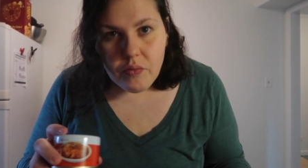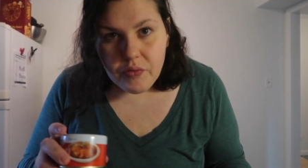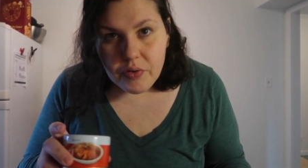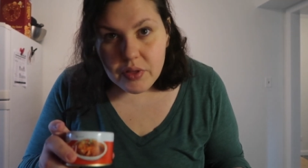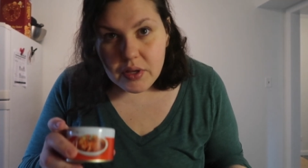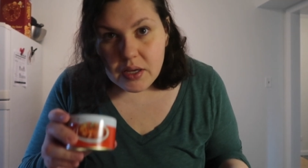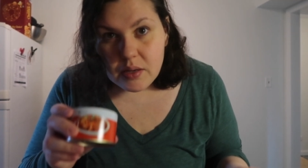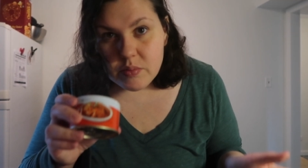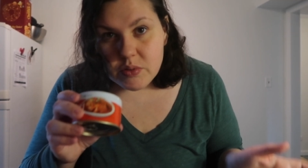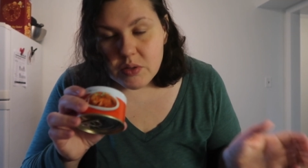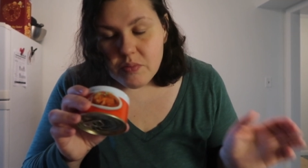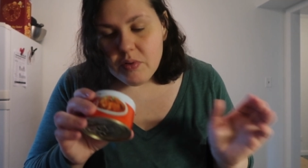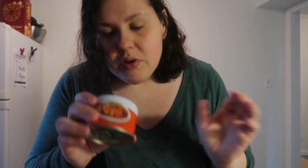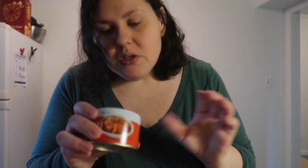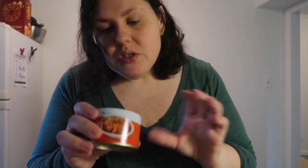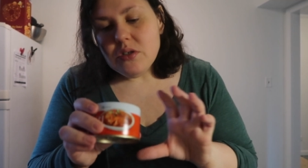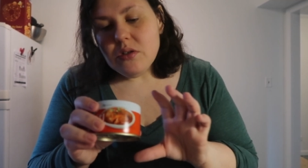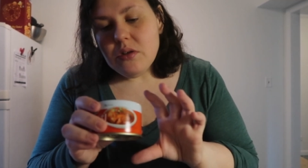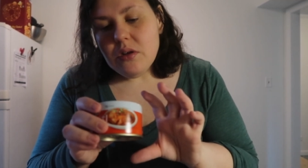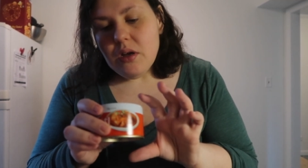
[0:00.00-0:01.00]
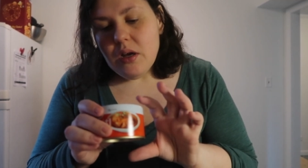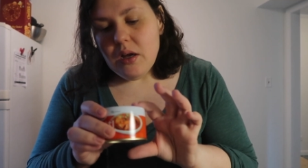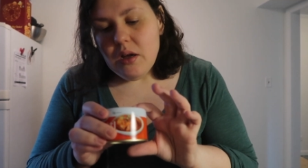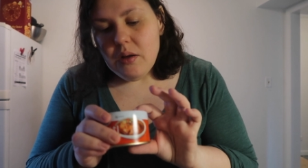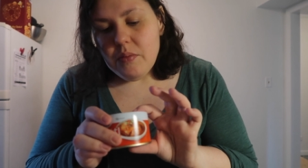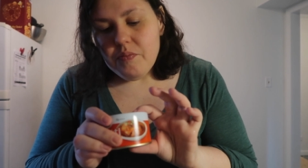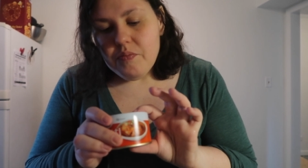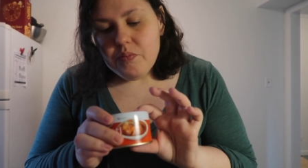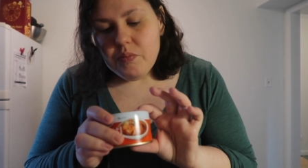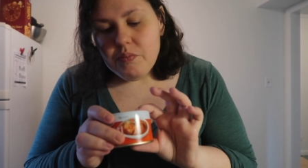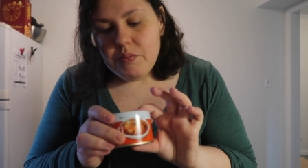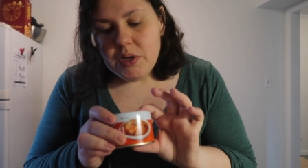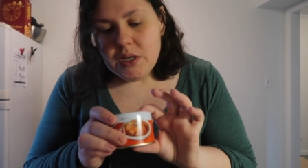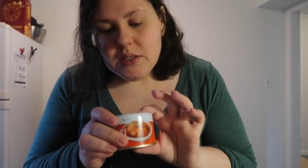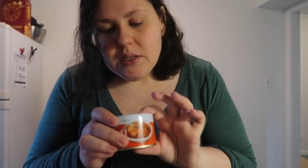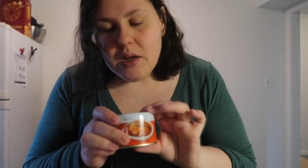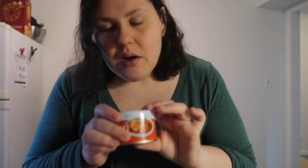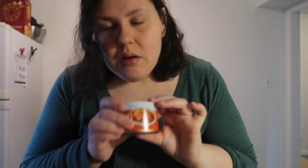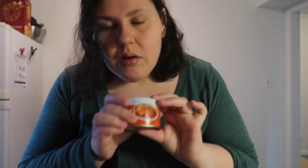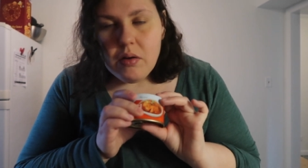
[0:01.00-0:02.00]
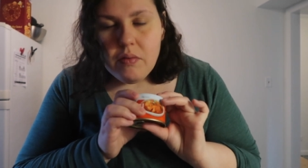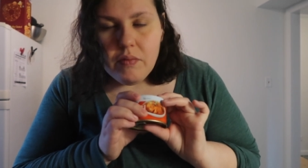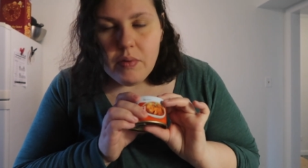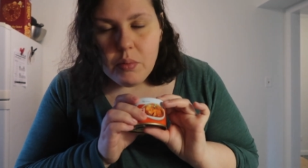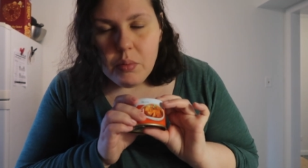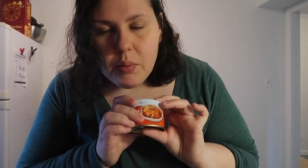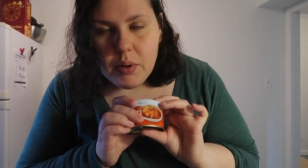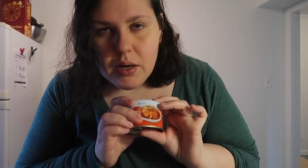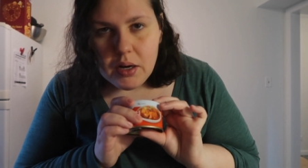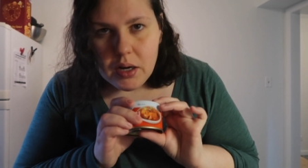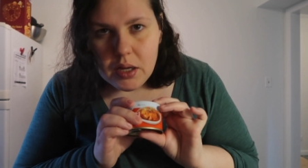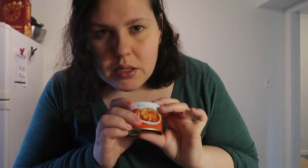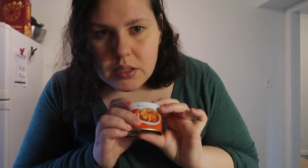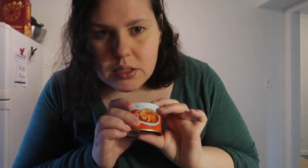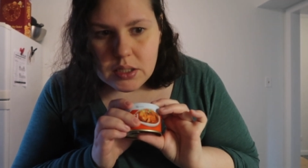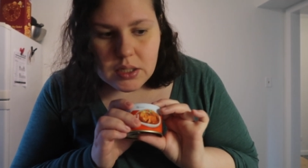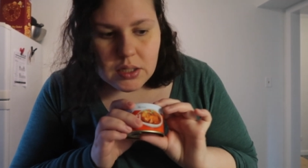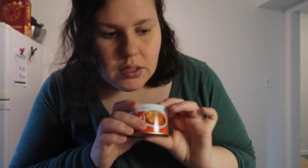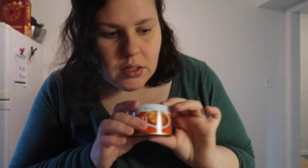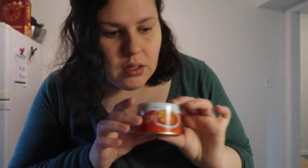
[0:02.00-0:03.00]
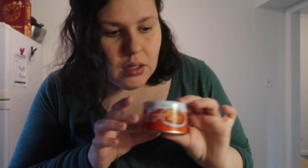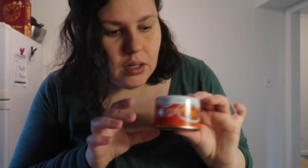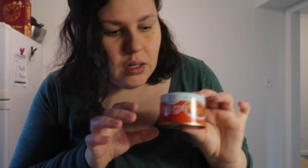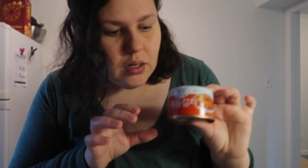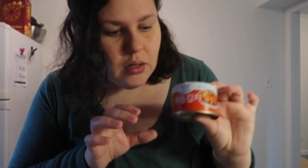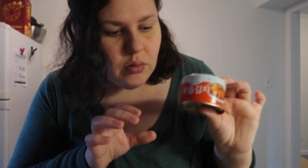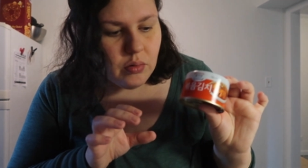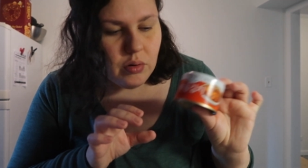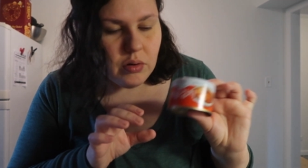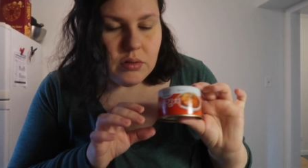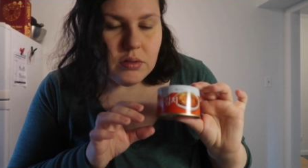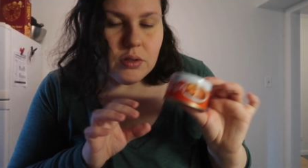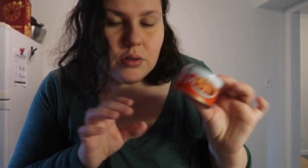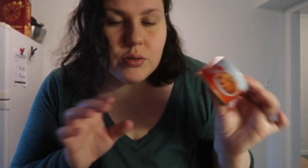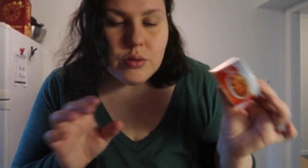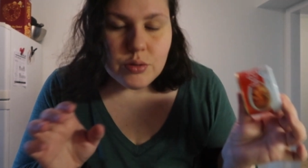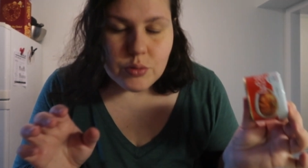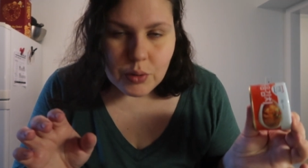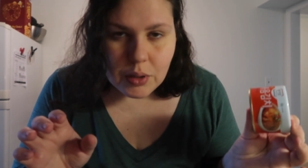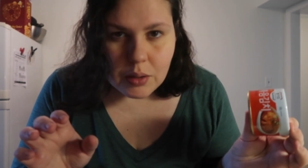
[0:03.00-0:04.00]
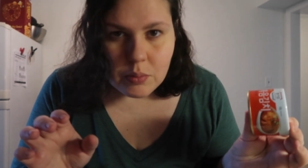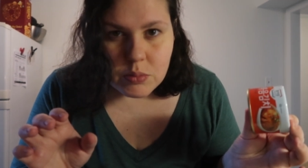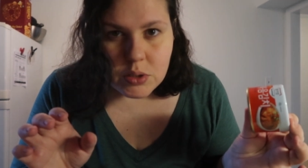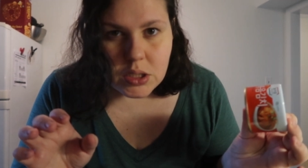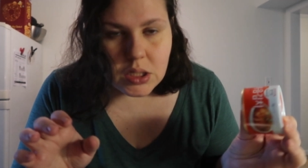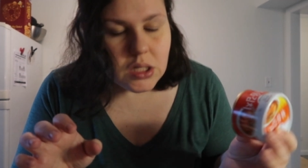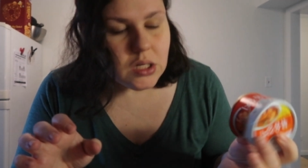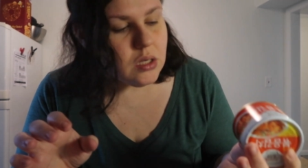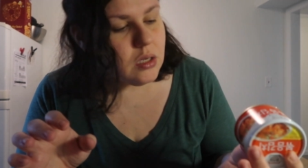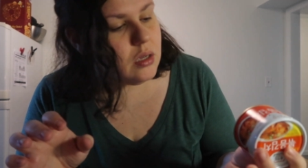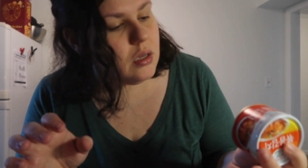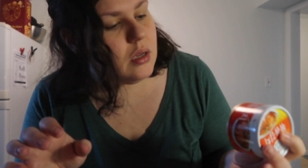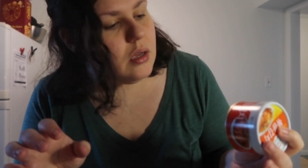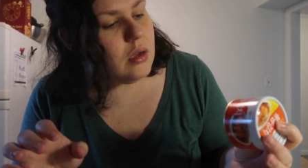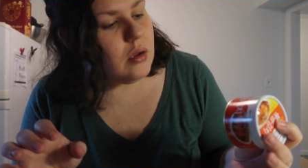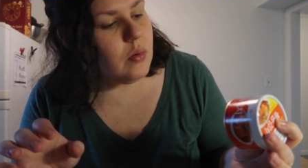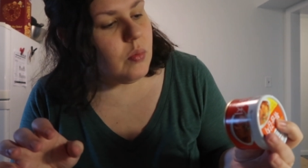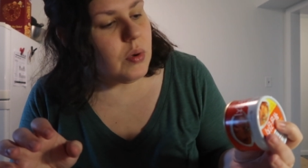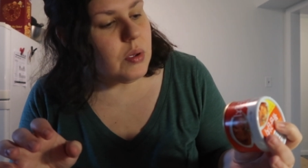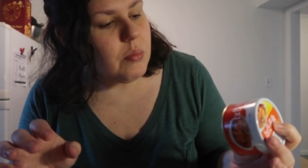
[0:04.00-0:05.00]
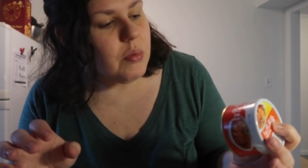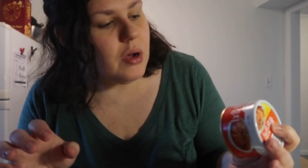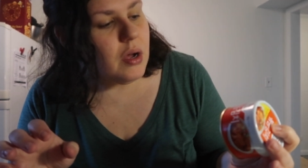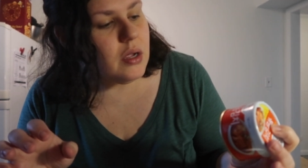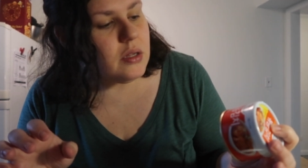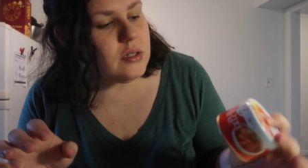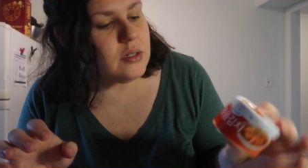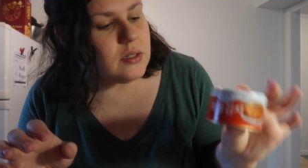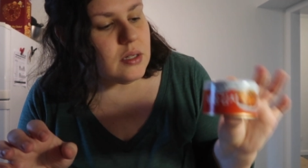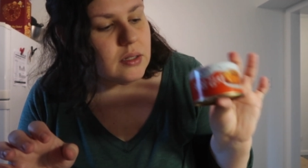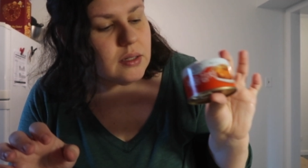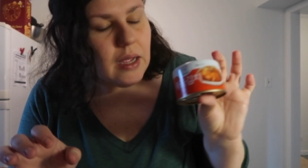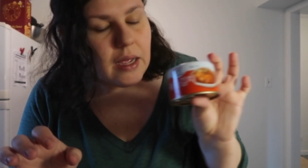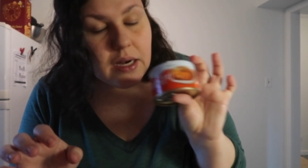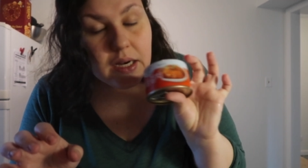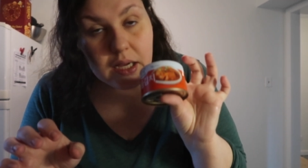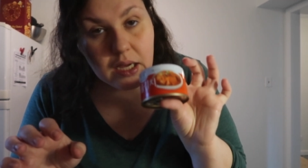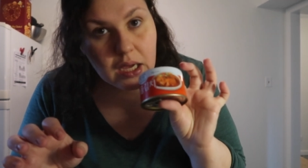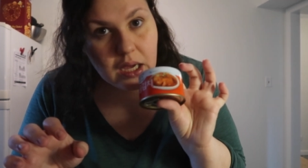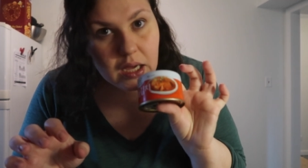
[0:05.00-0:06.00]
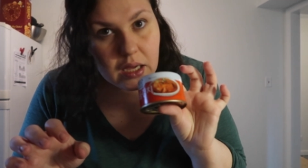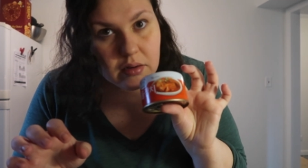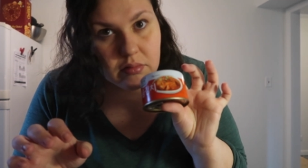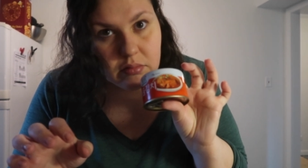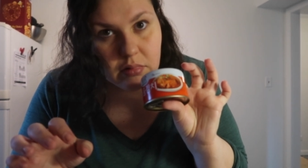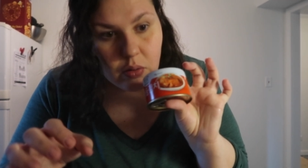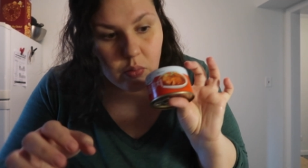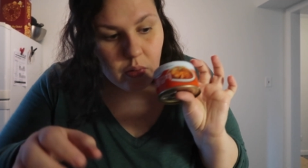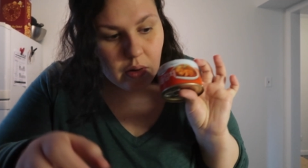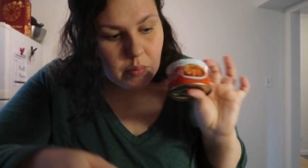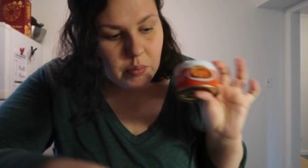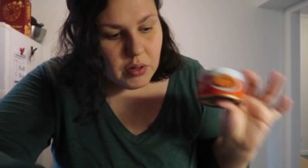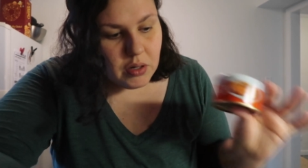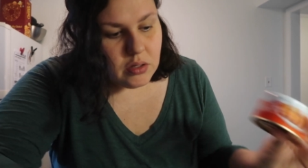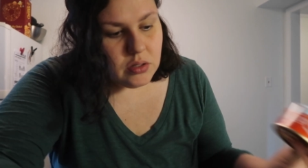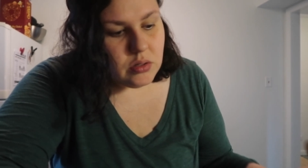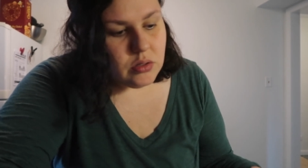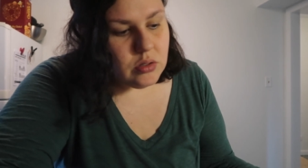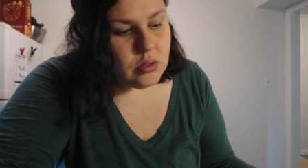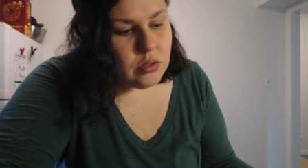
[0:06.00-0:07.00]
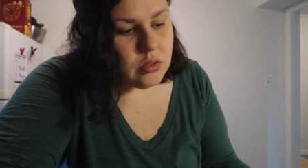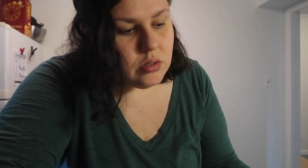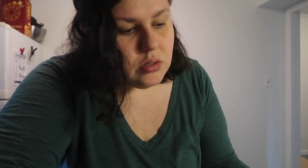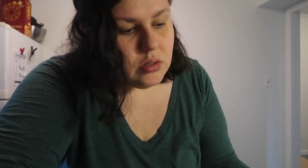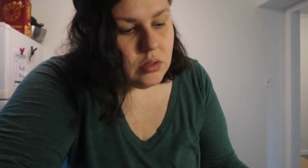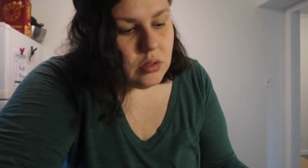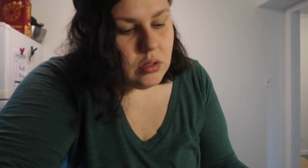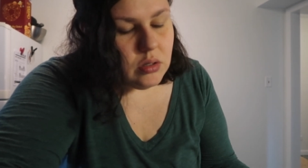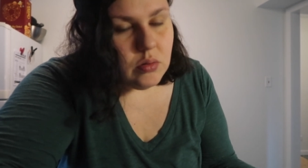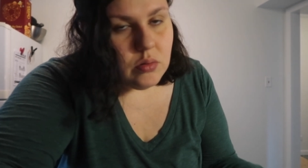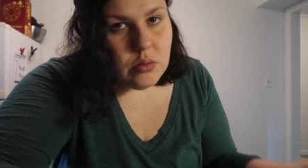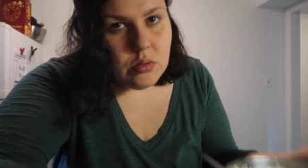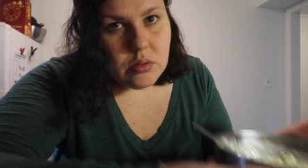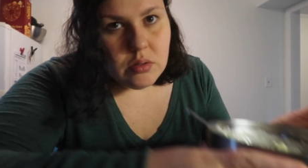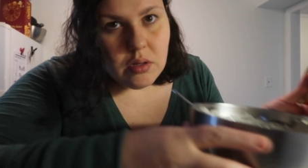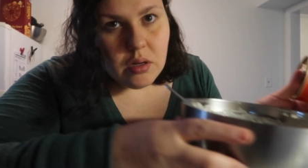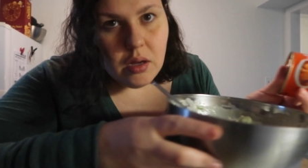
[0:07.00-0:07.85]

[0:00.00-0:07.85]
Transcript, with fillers: for the kimchi version, because I don't know if everybody likes it or is used to kimchi, we bought just a tiny can, and what I'm gonna do is just use